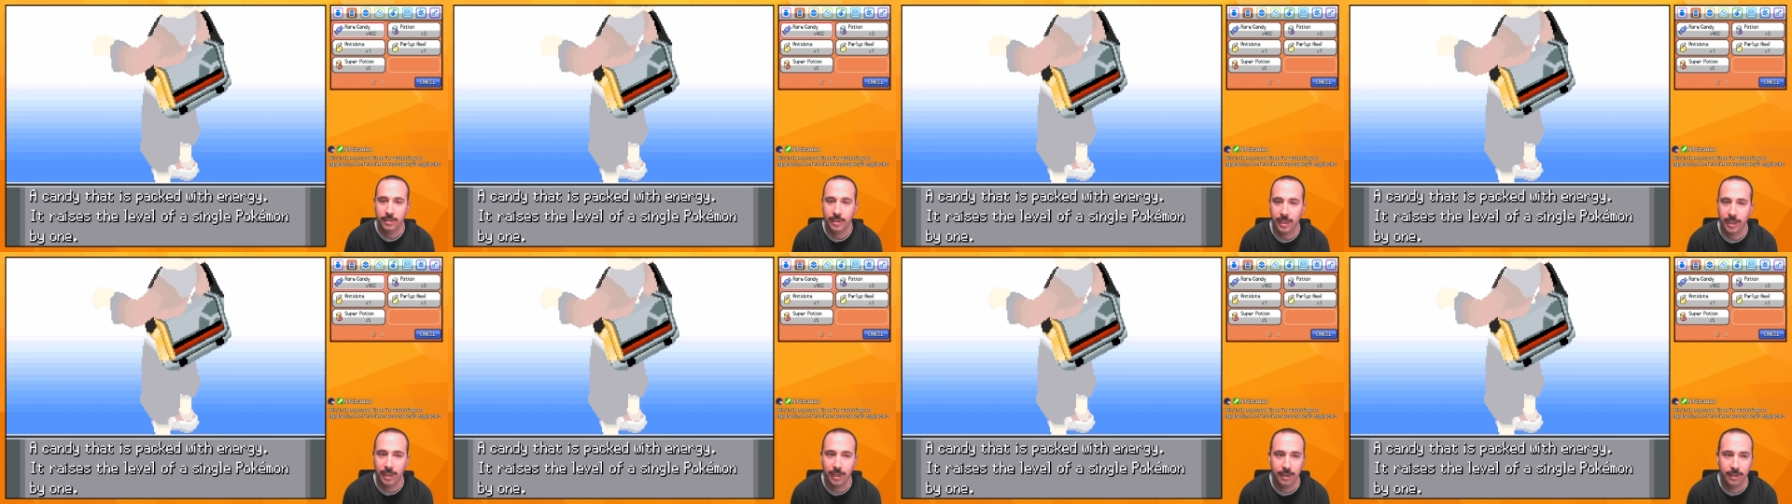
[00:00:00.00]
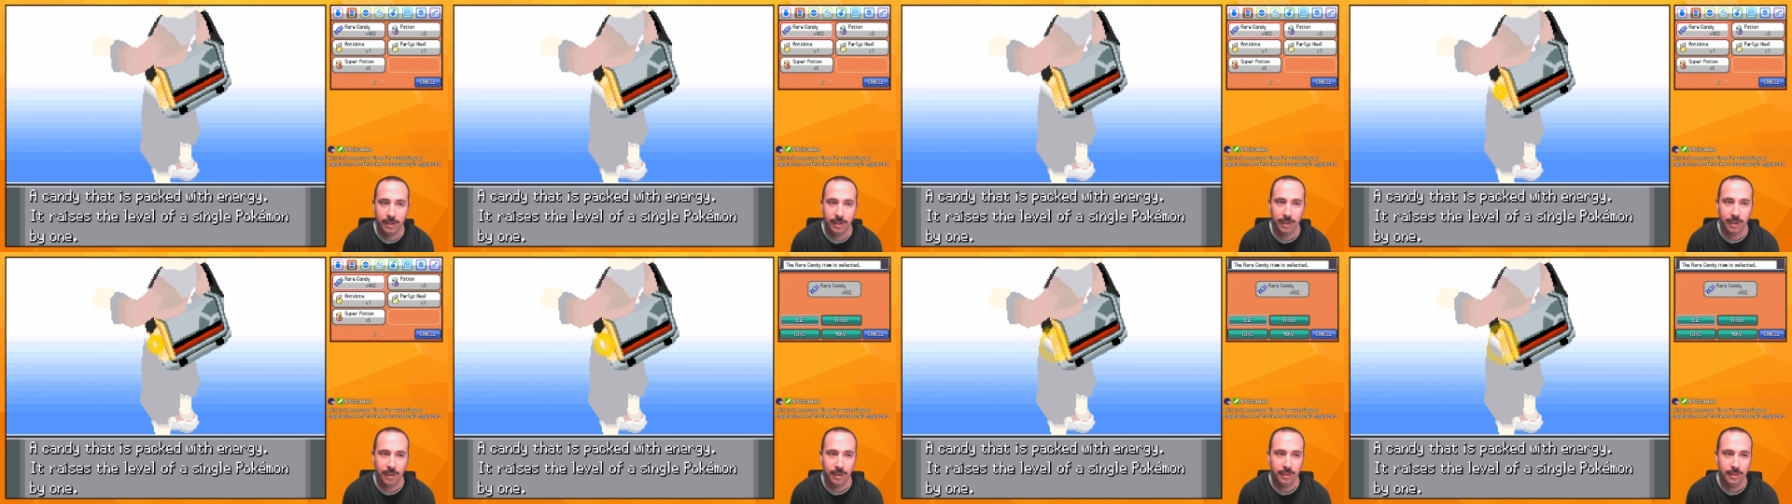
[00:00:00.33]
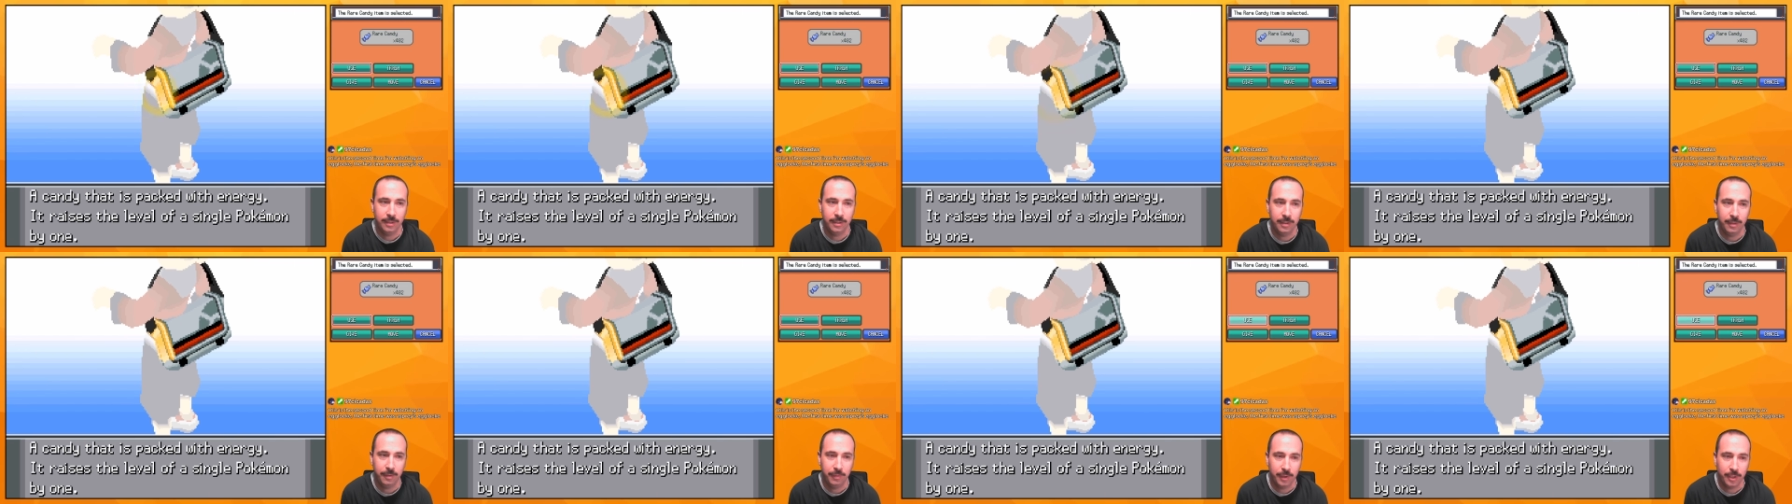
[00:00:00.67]
and
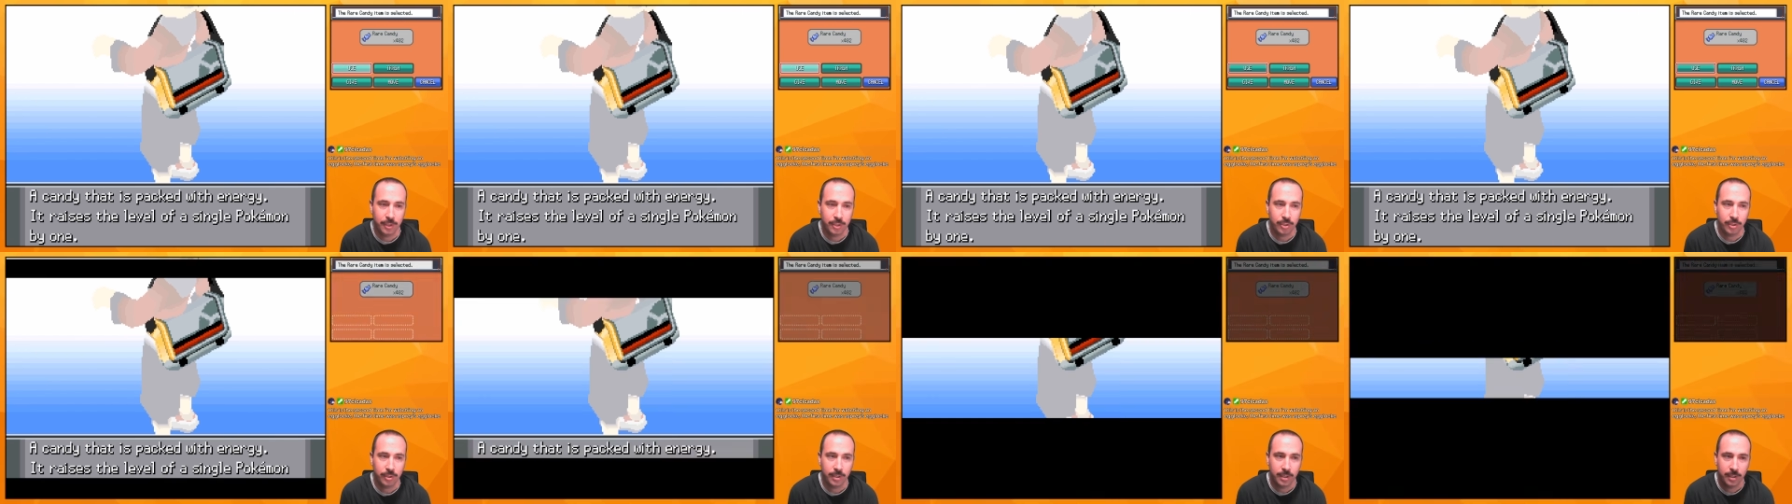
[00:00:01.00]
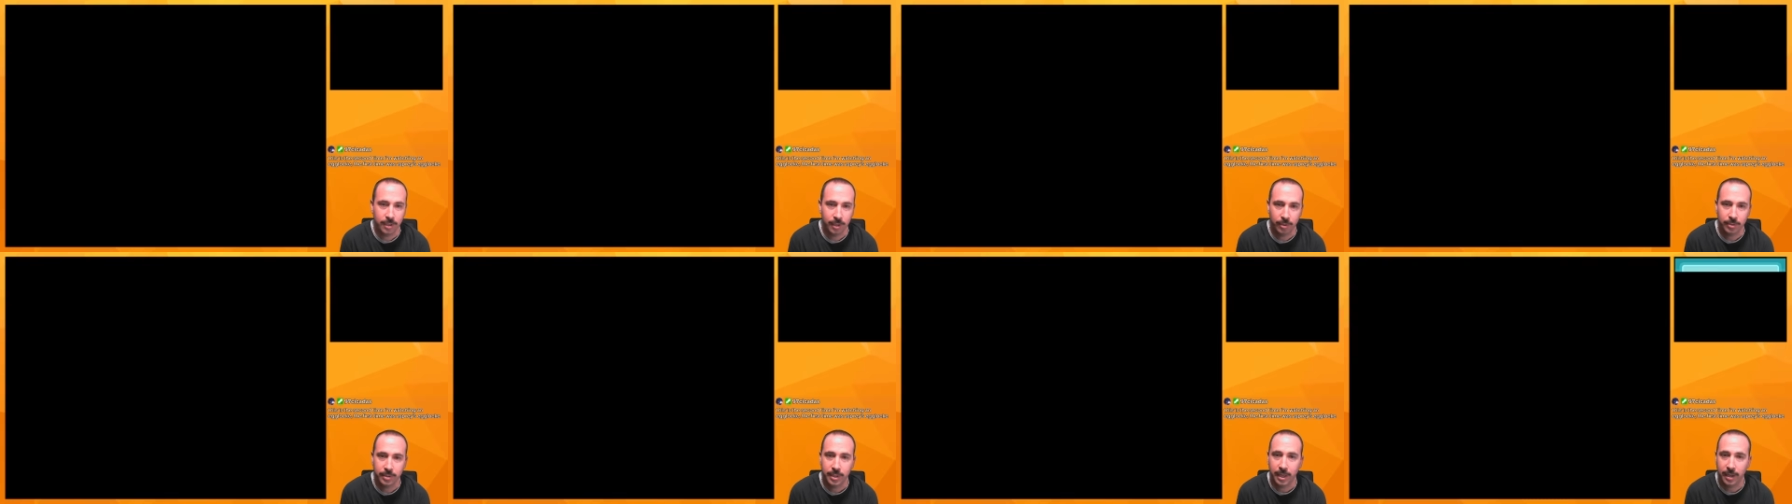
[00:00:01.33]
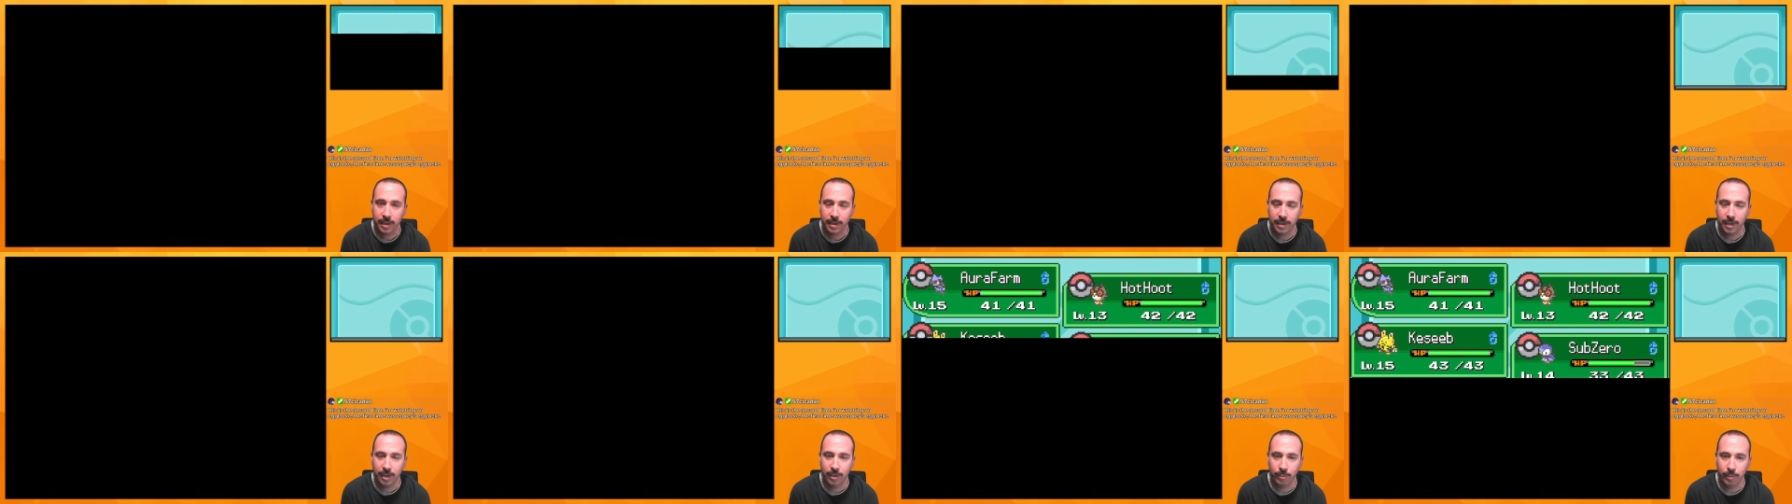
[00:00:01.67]
eventually, you know, taking
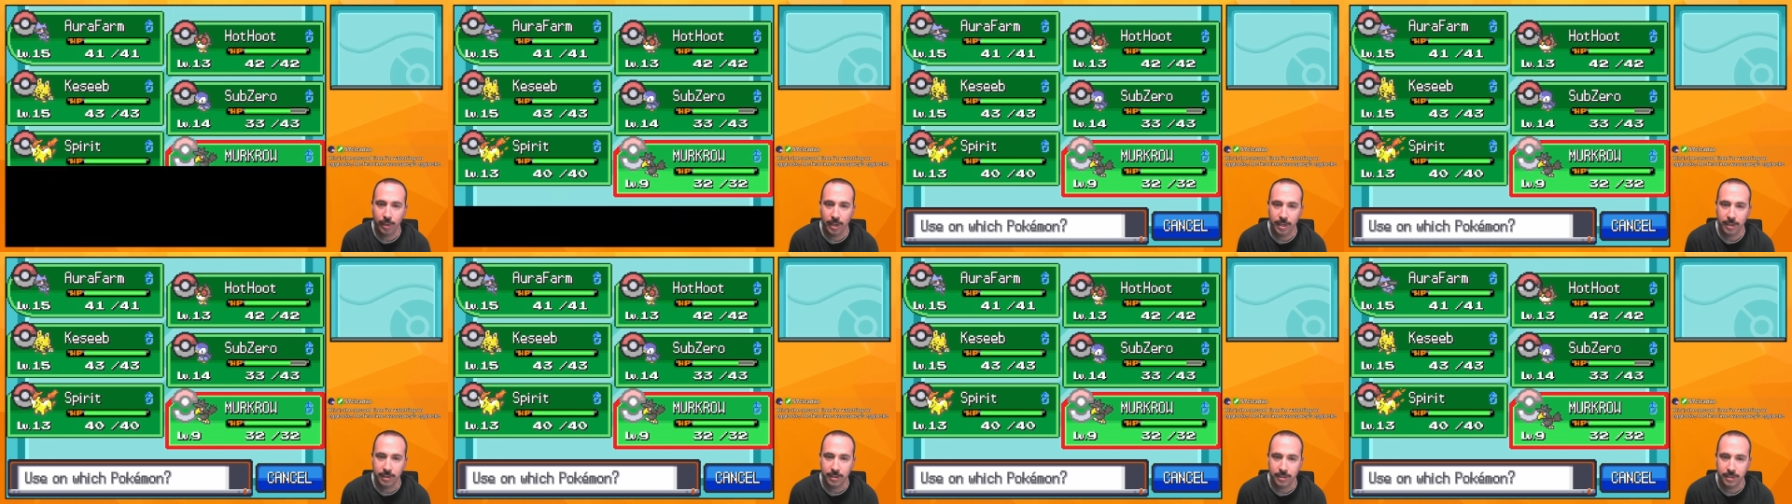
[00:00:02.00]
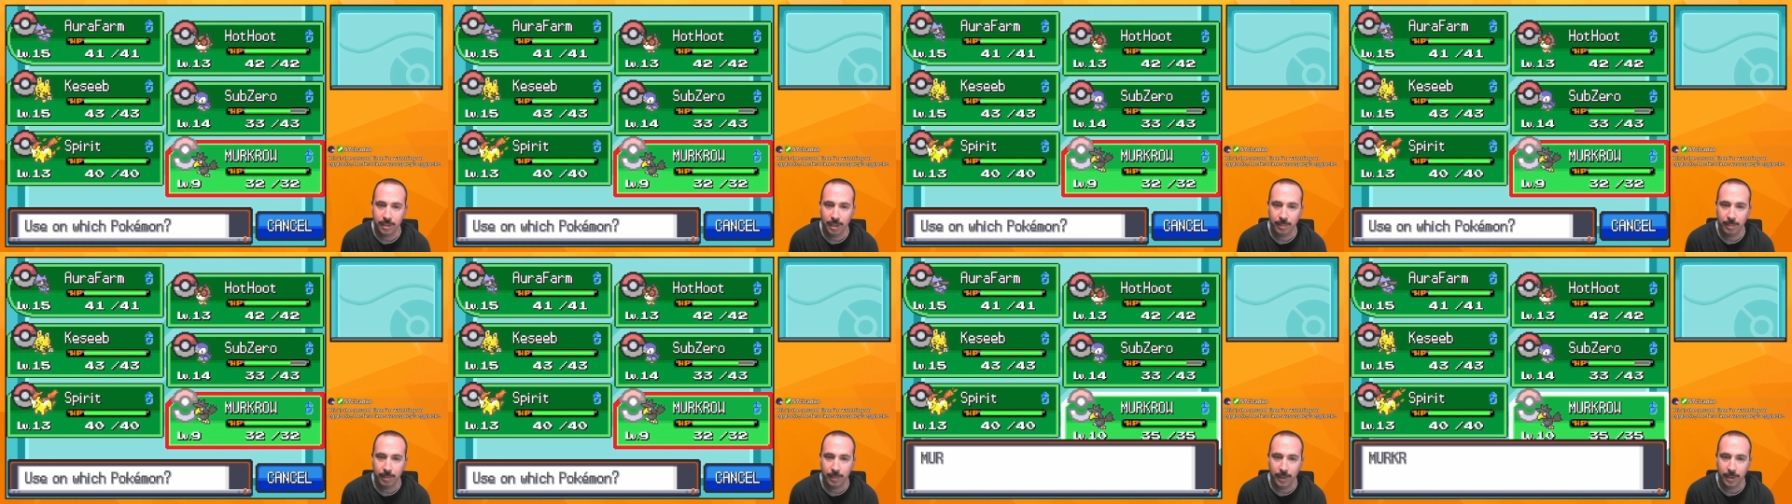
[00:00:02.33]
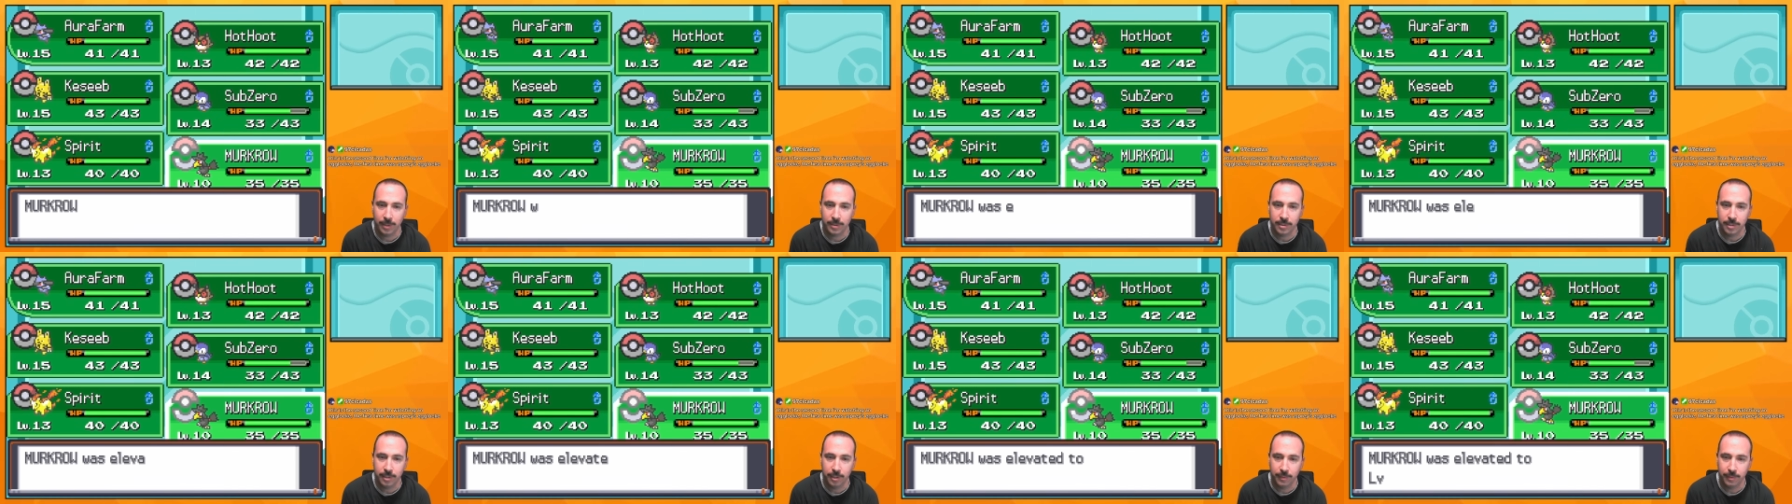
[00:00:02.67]
down Red at the top of Mount
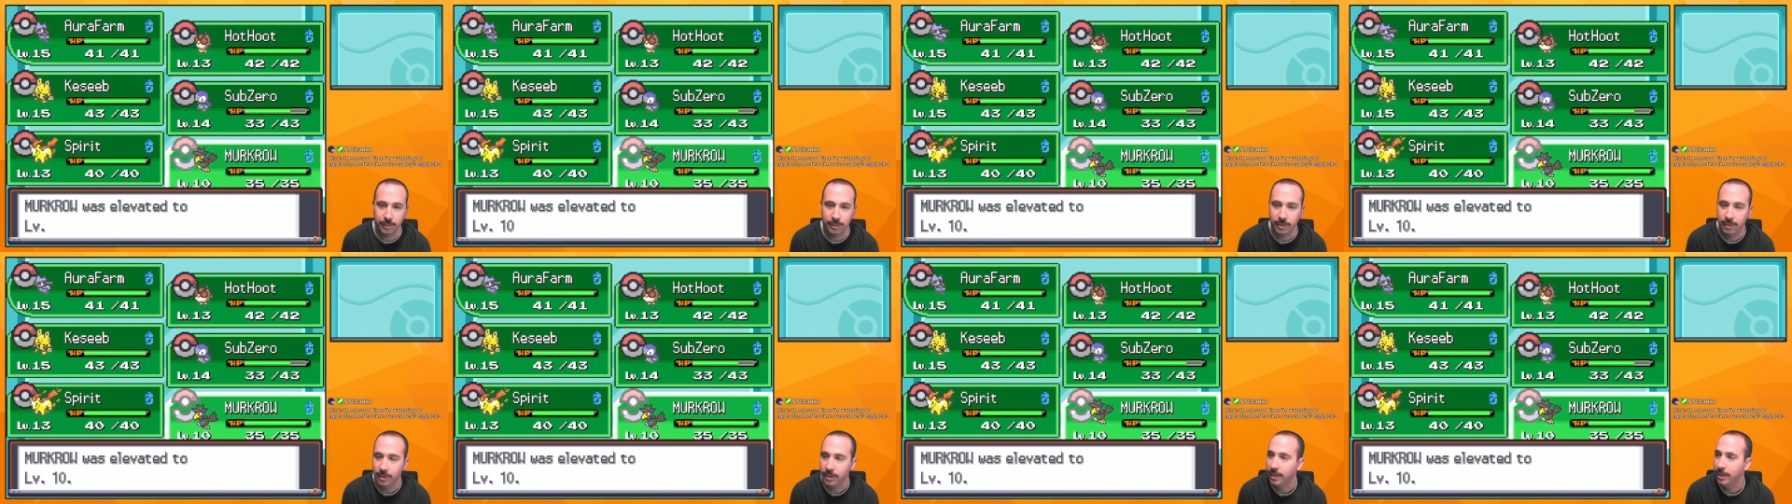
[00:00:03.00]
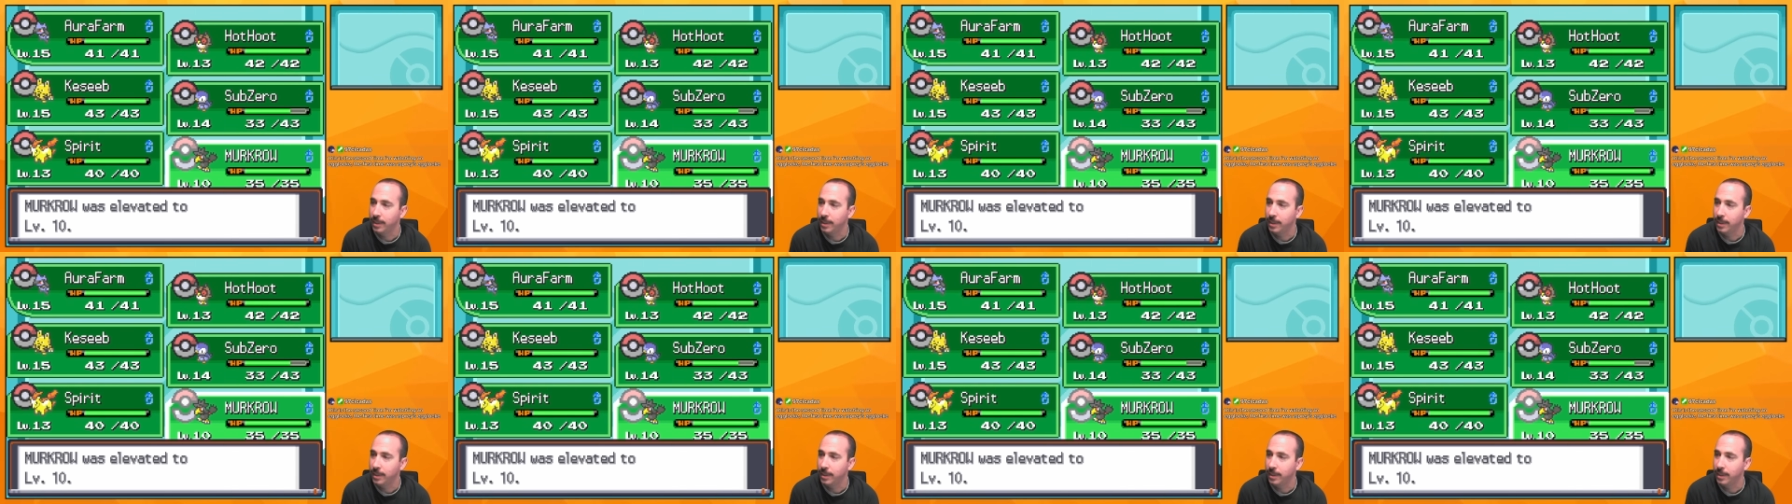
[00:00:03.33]
Silver,